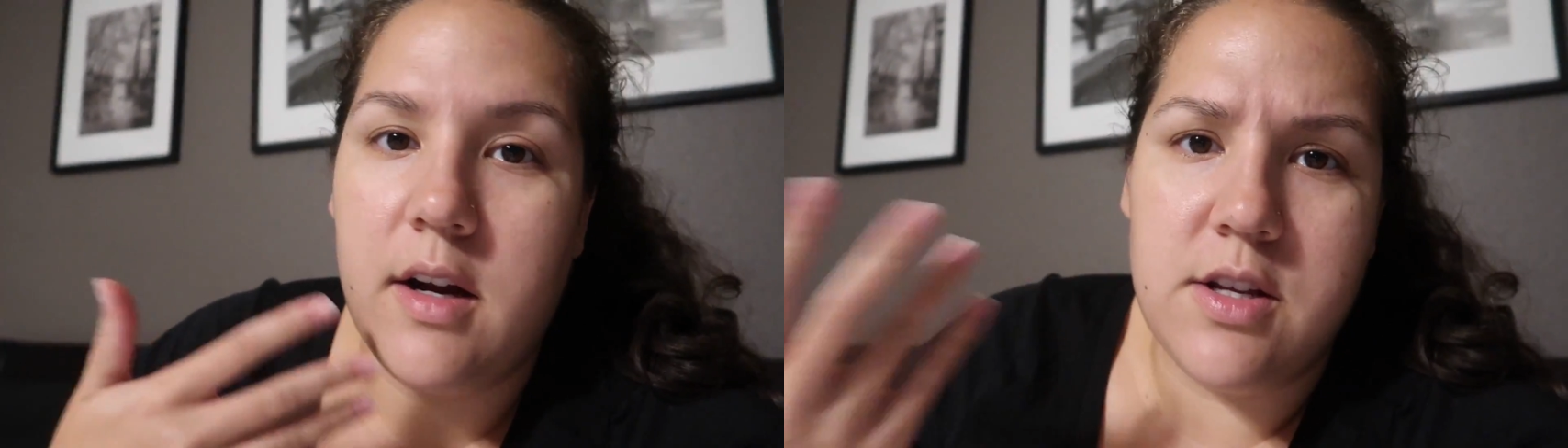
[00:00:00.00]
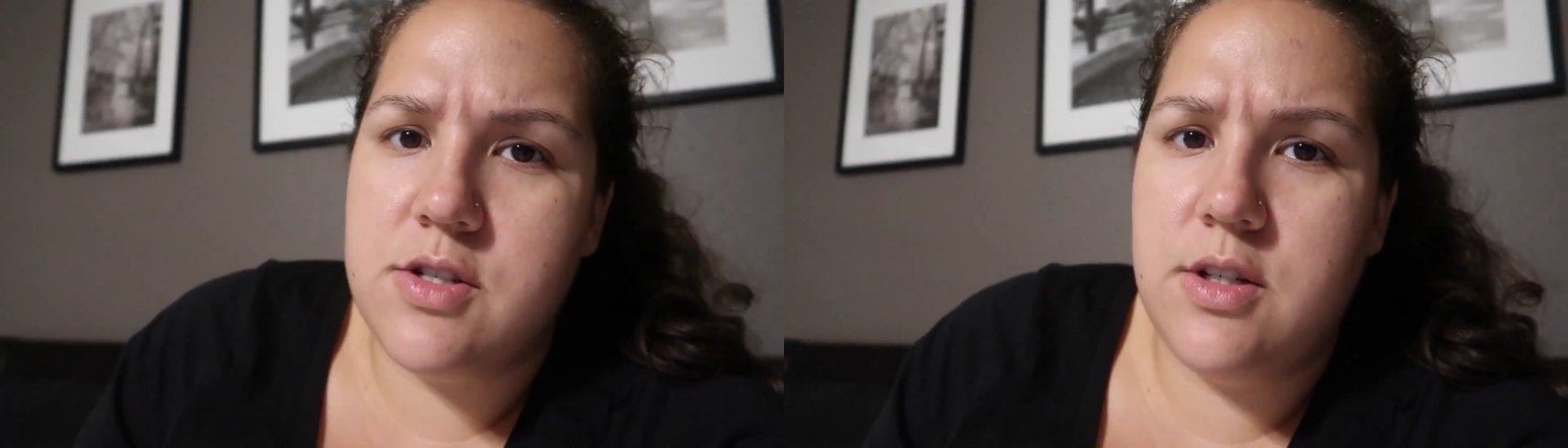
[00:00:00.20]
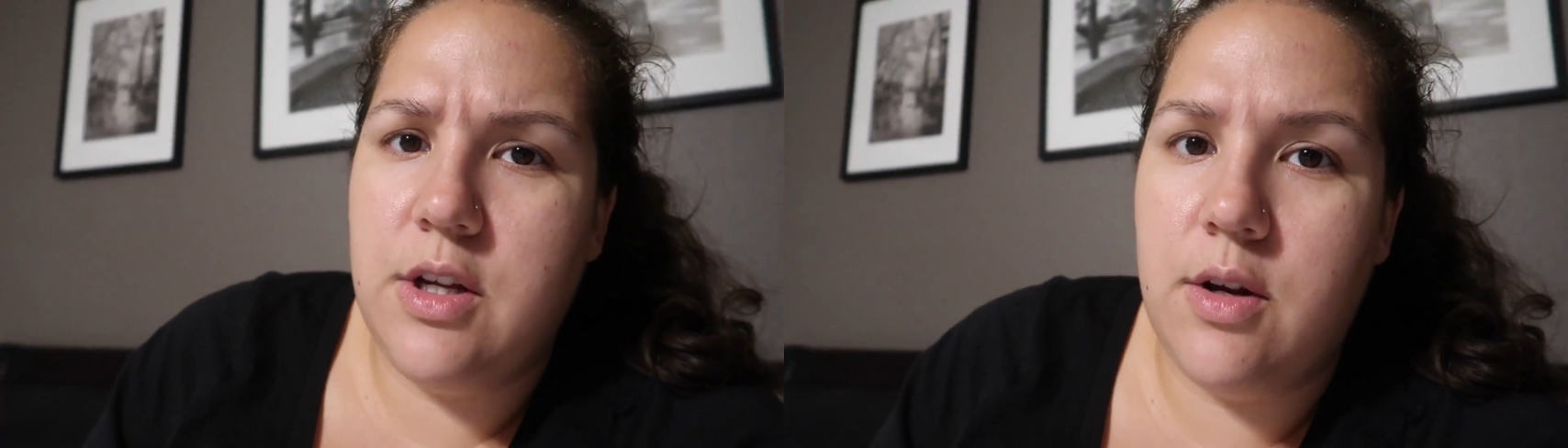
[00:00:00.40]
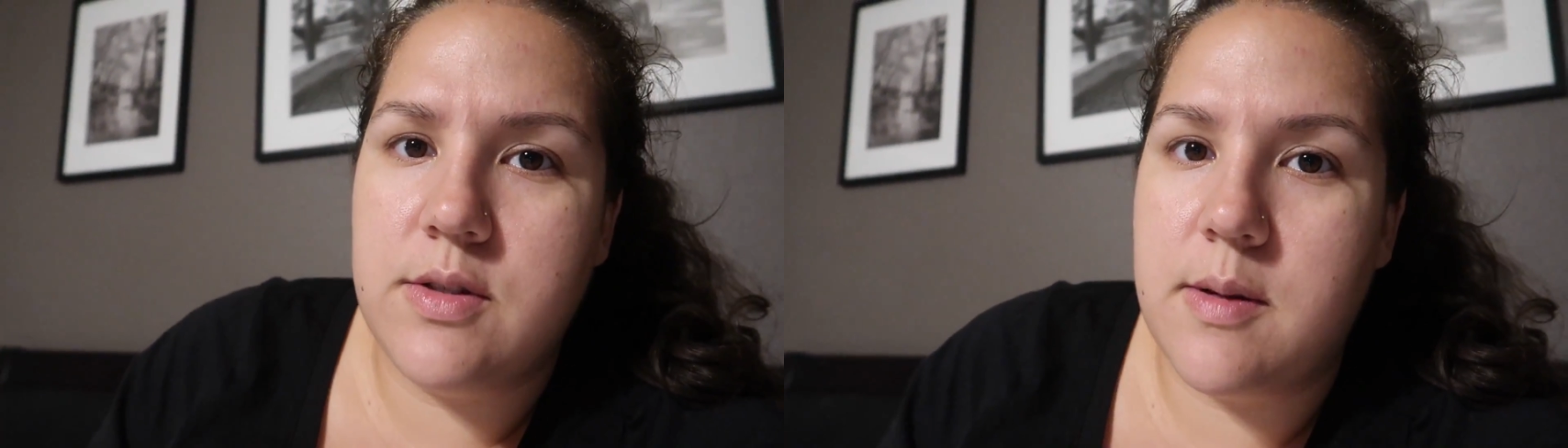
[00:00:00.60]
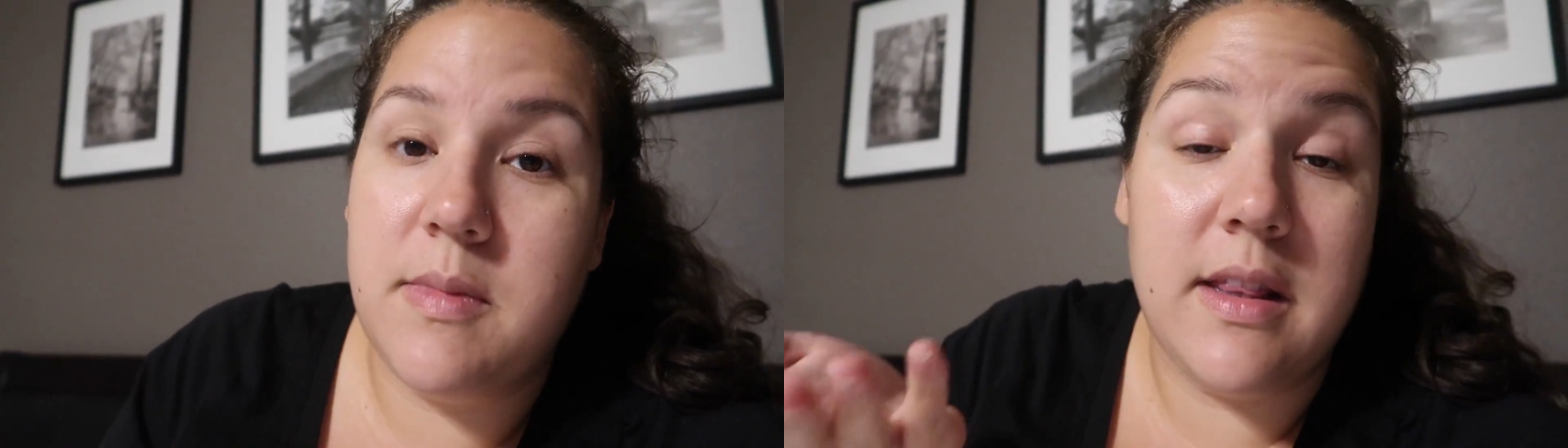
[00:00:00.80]
Cause you know,
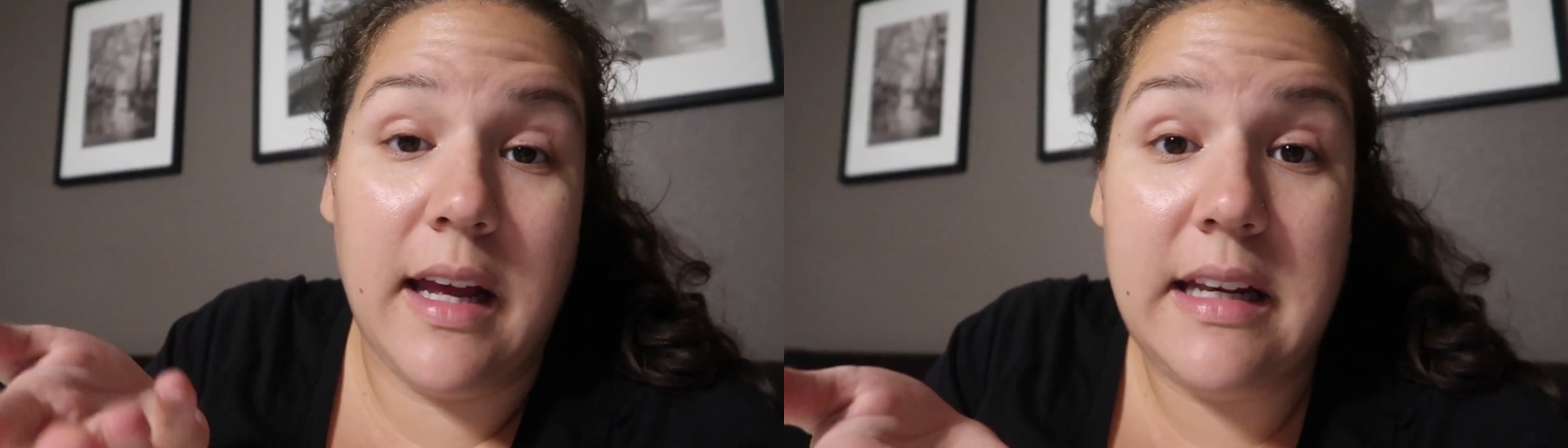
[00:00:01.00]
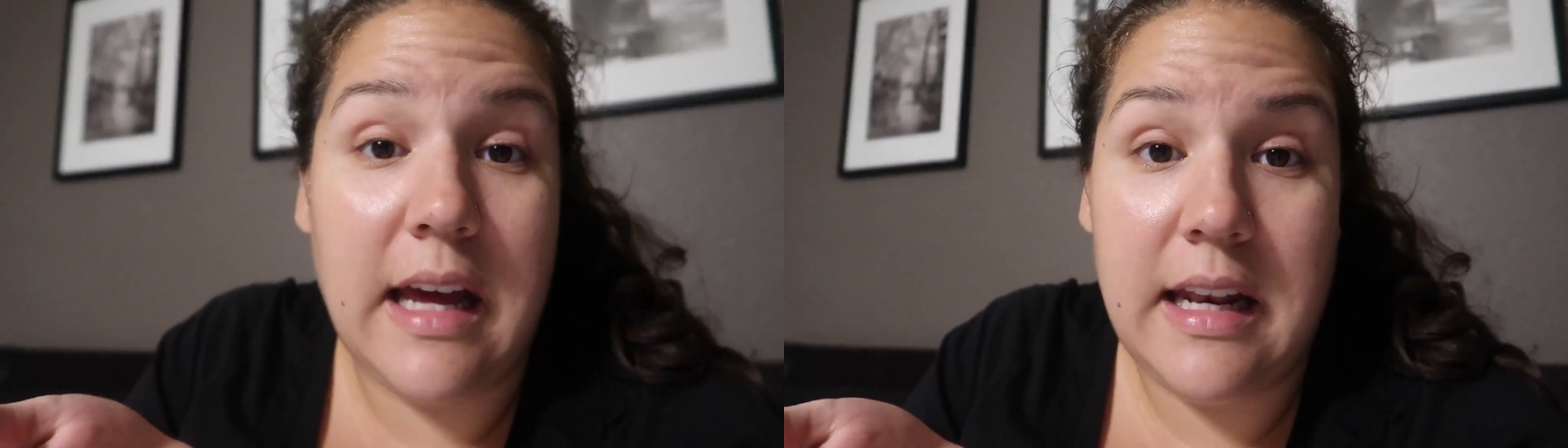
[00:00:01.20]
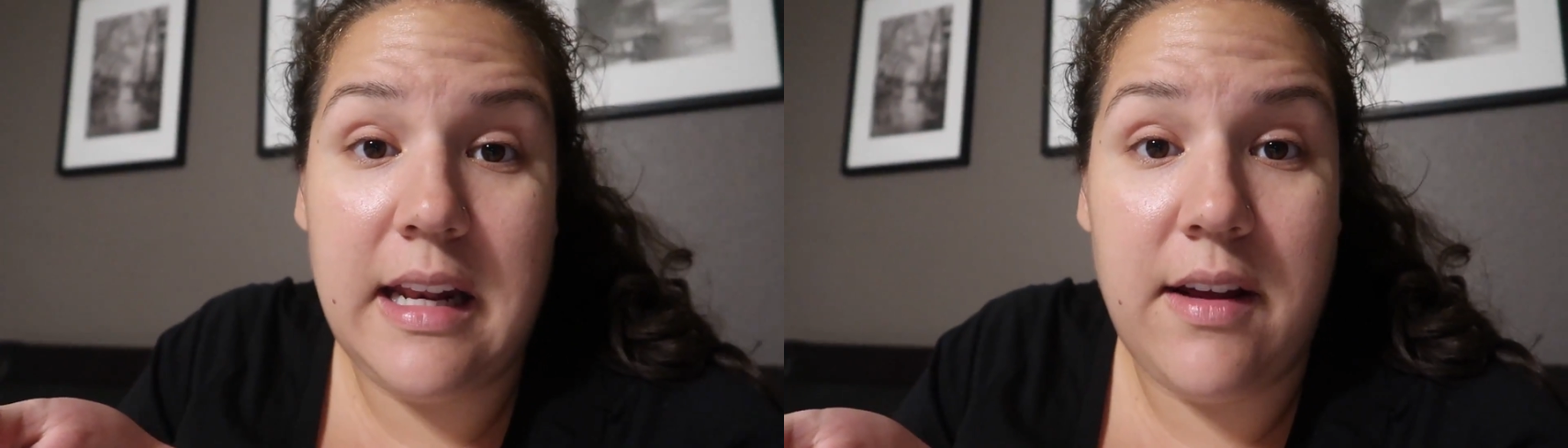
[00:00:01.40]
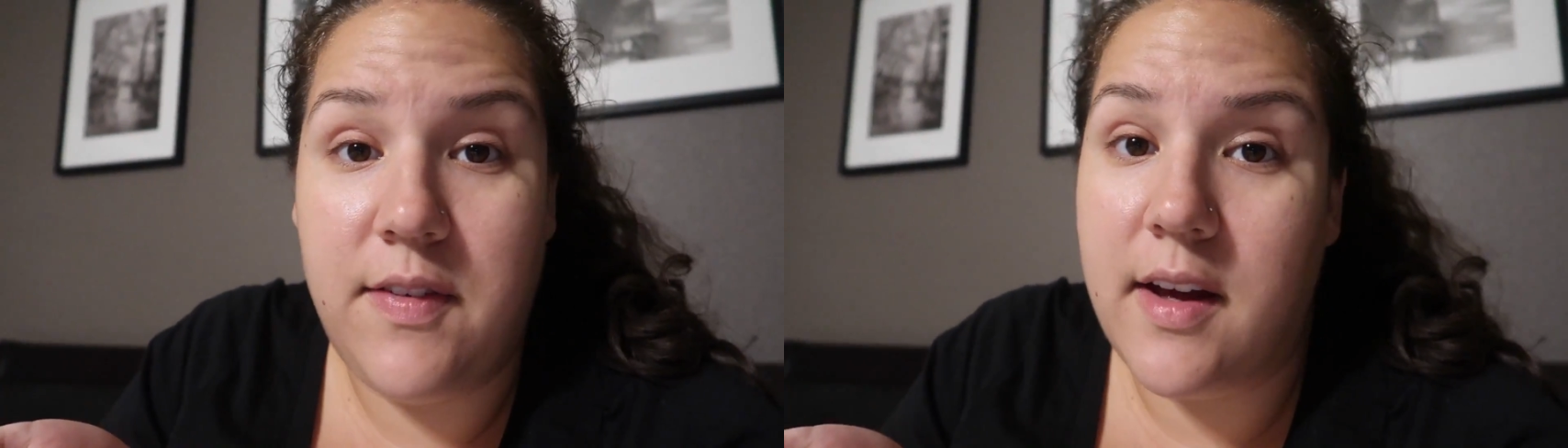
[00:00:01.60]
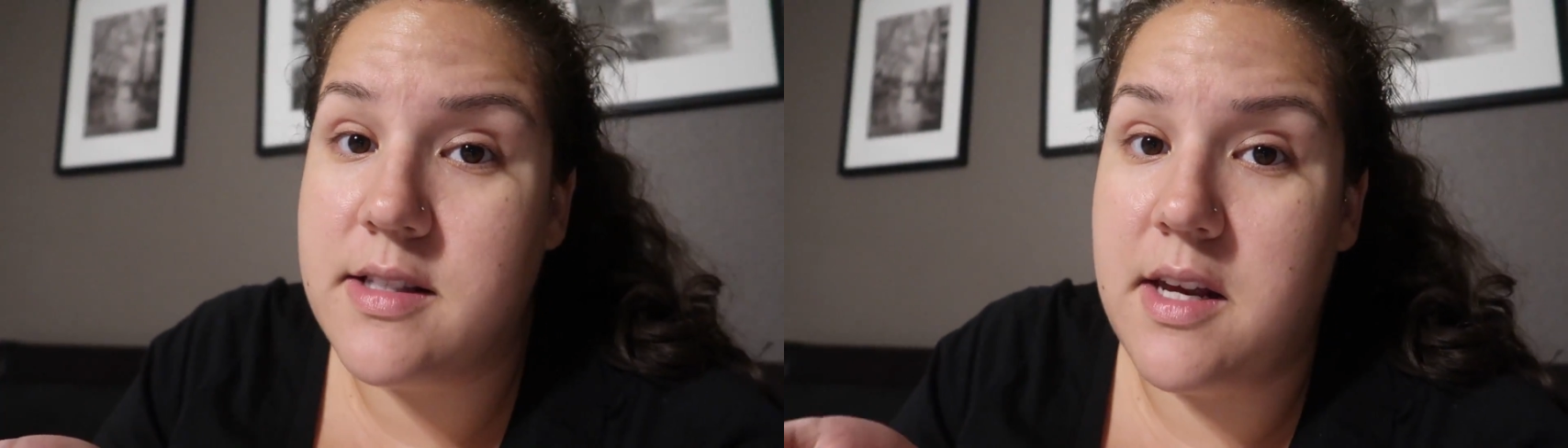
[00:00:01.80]
some like ninety day
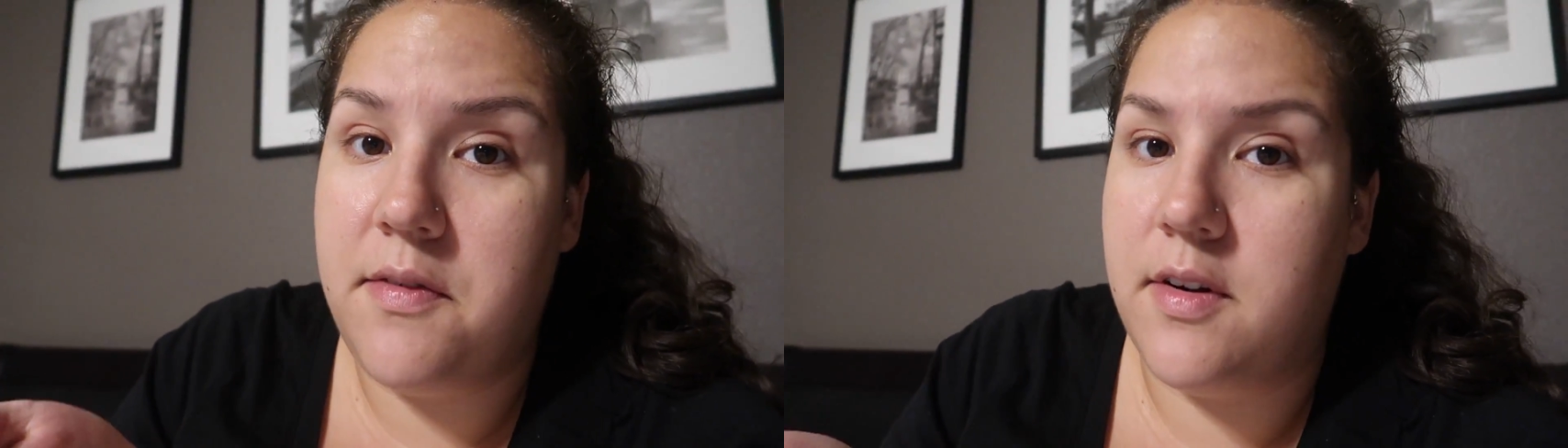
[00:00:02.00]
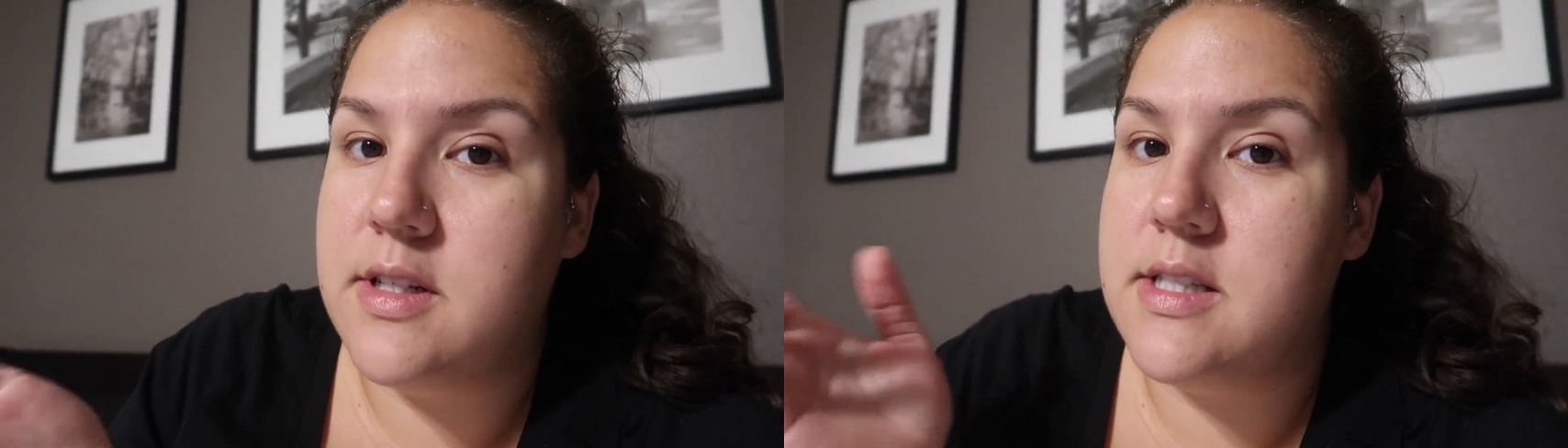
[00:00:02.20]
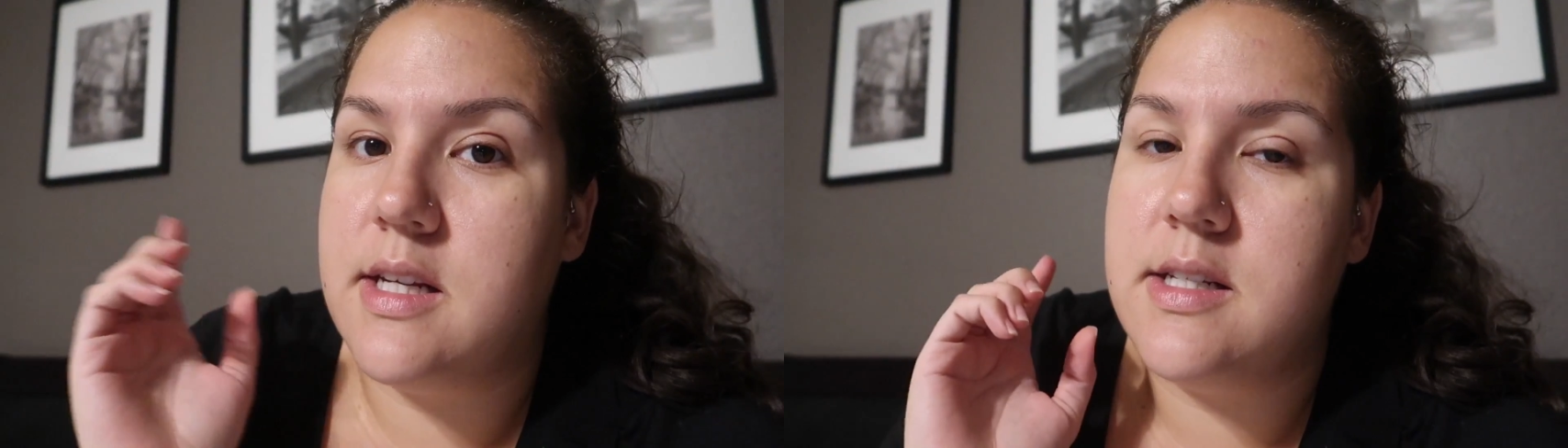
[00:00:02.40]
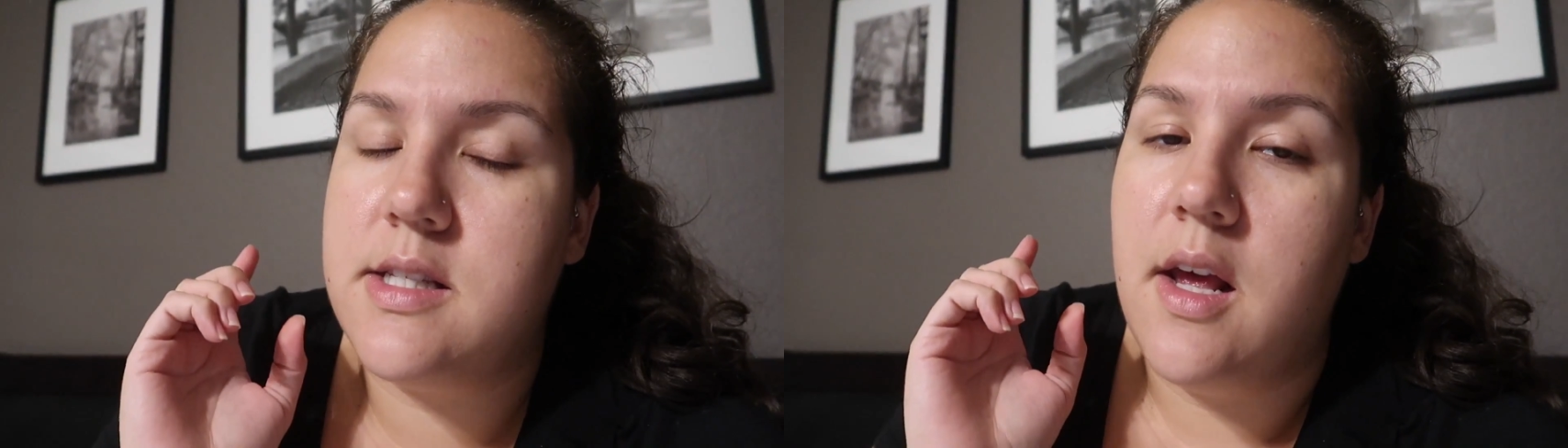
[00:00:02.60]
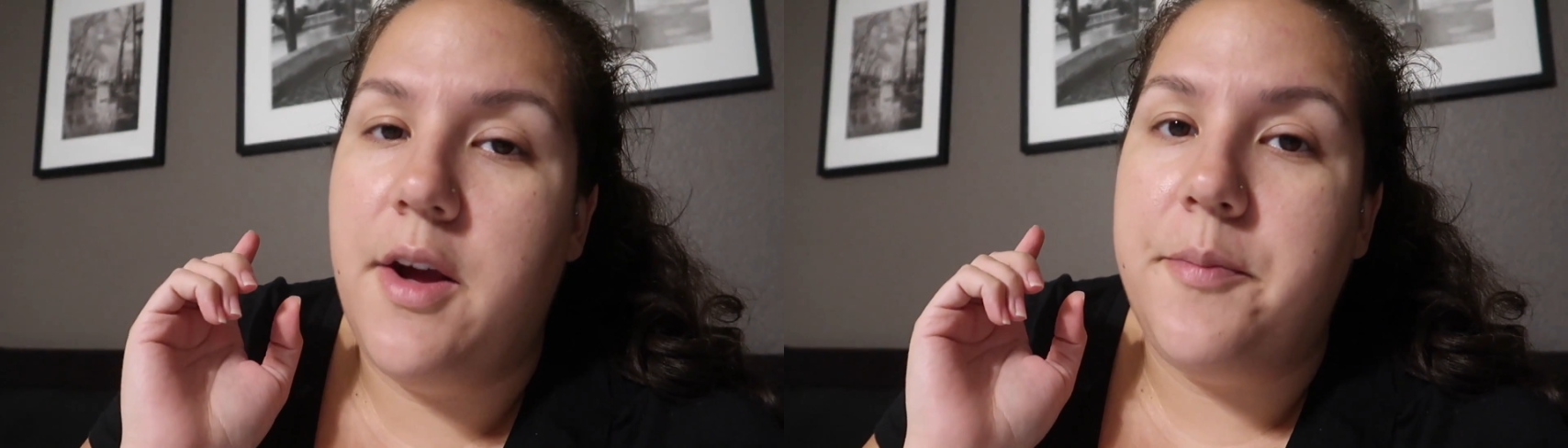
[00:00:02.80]
fiancé, for instance,